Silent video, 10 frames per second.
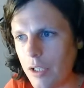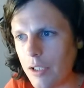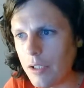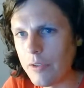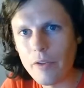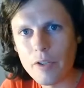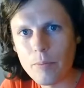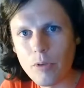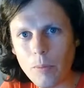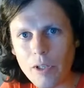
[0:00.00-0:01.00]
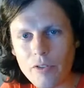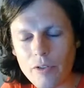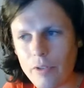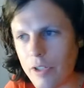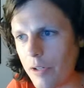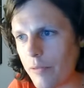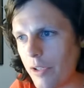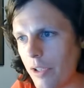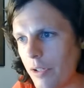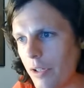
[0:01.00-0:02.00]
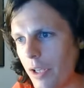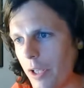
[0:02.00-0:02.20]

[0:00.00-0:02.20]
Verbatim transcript: uh, then this probably isn't the video for you.